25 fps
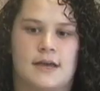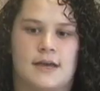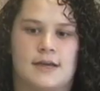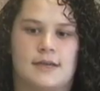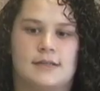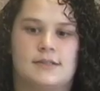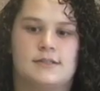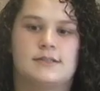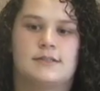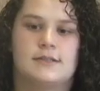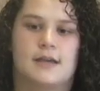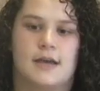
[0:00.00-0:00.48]

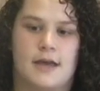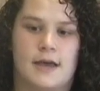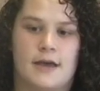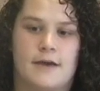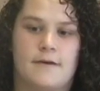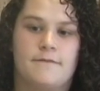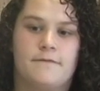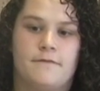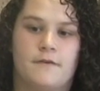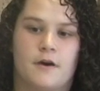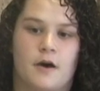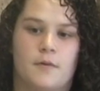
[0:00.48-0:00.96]
is
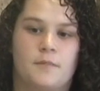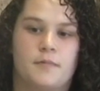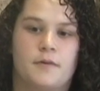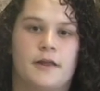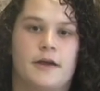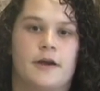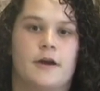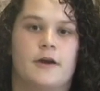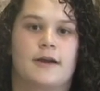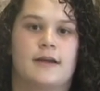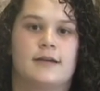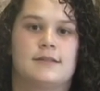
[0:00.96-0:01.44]
if a
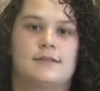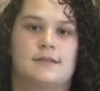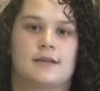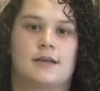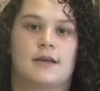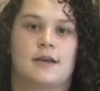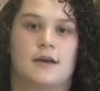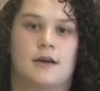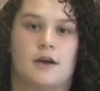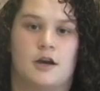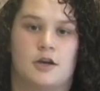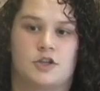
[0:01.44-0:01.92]
player gets a
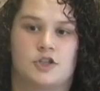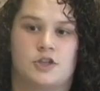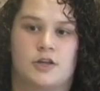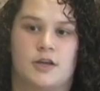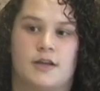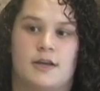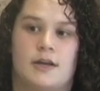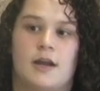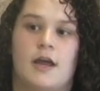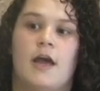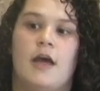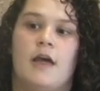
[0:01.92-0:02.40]

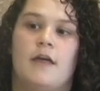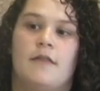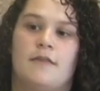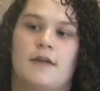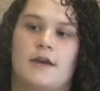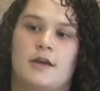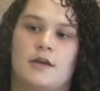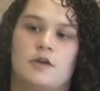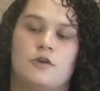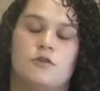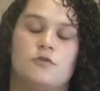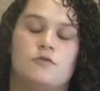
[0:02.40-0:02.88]
concussion,
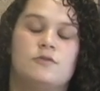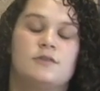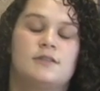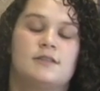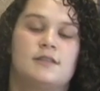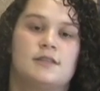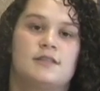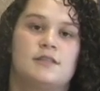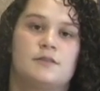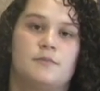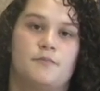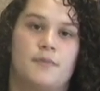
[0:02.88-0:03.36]
they use
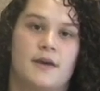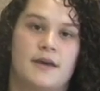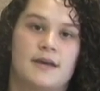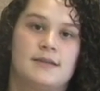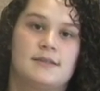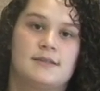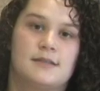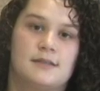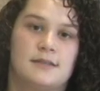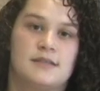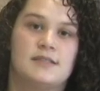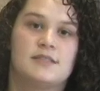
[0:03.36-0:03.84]
these
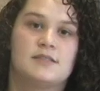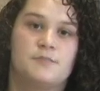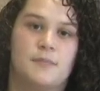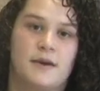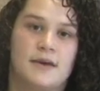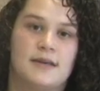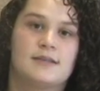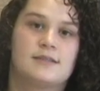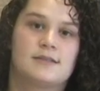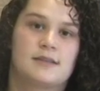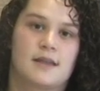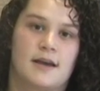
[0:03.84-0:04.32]

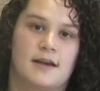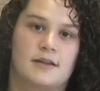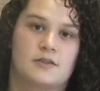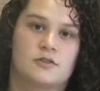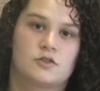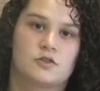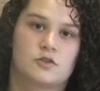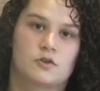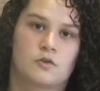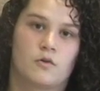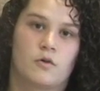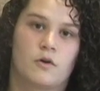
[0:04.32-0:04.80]
baseline
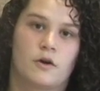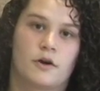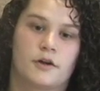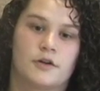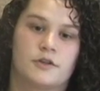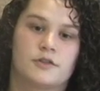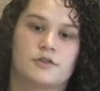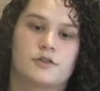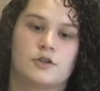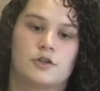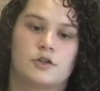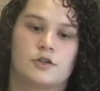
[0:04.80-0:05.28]

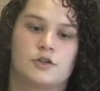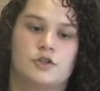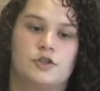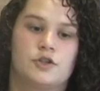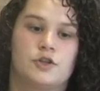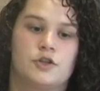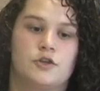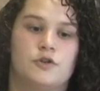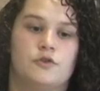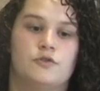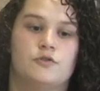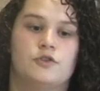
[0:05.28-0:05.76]
scores
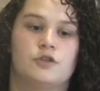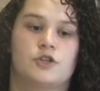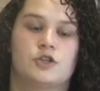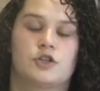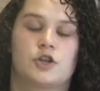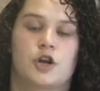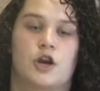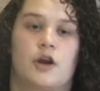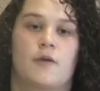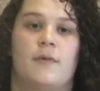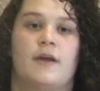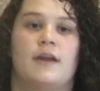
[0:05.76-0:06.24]
to
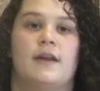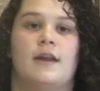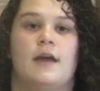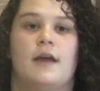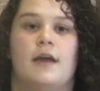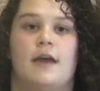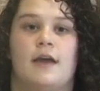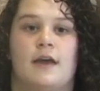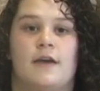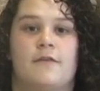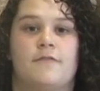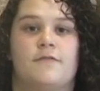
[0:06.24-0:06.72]

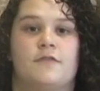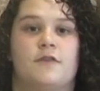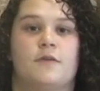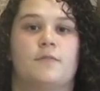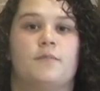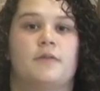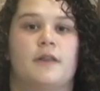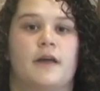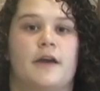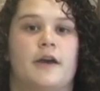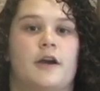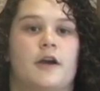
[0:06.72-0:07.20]
determine if the
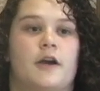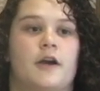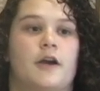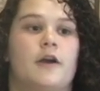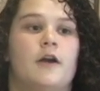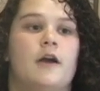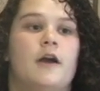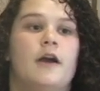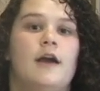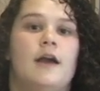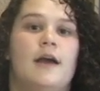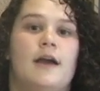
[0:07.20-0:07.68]

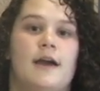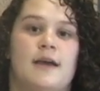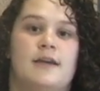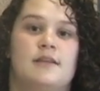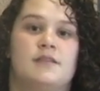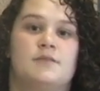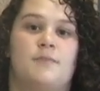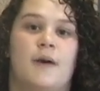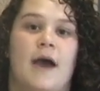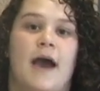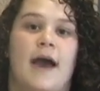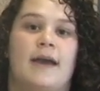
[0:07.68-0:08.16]
player
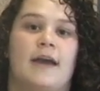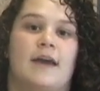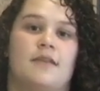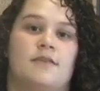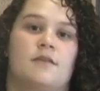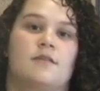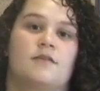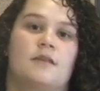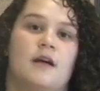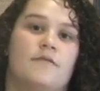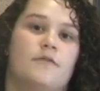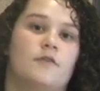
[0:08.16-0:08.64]
is back at
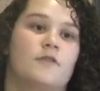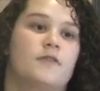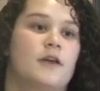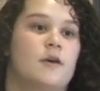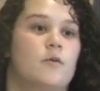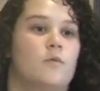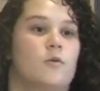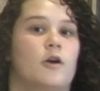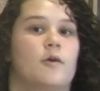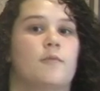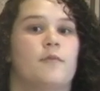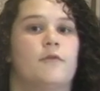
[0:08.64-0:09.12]
the level
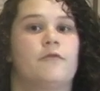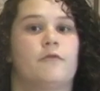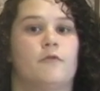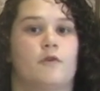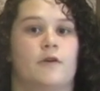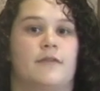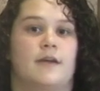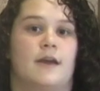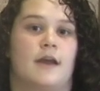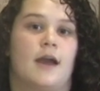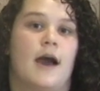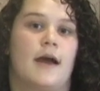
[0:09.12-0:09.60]
they were
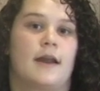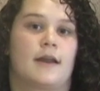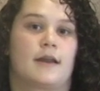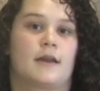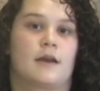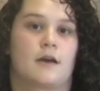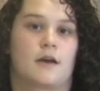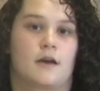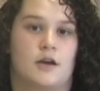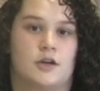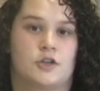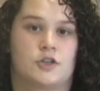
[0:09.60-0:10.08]
before they got a
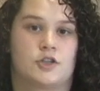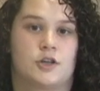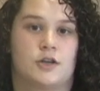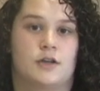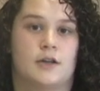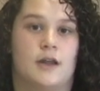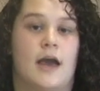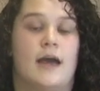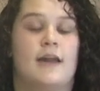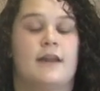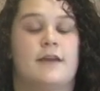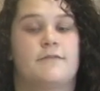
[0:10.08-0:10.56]

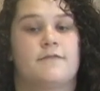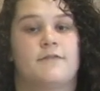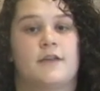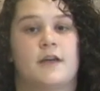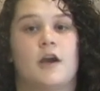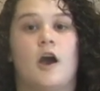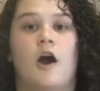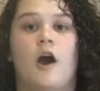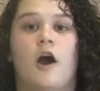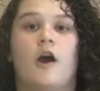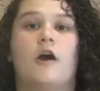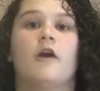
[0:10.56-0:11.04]
concussion. And if
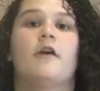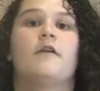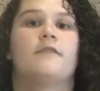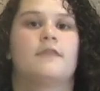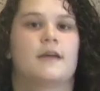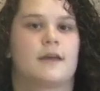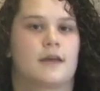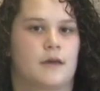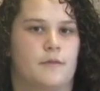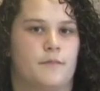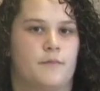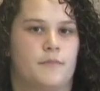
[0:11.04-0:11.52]
they are,
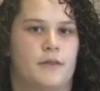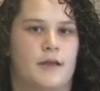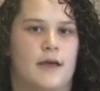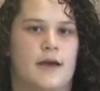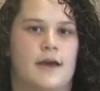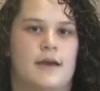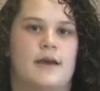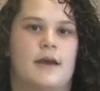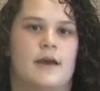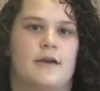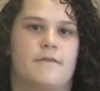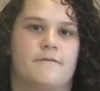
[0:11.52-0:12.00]
they can
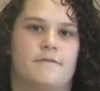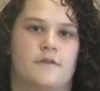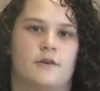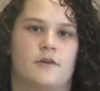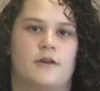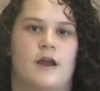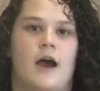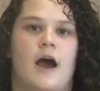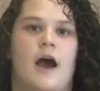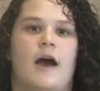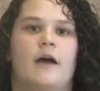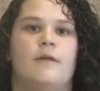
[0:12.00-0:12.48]
play. If
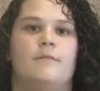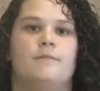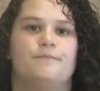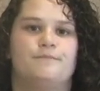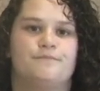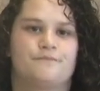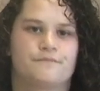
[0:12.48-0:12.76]
they're not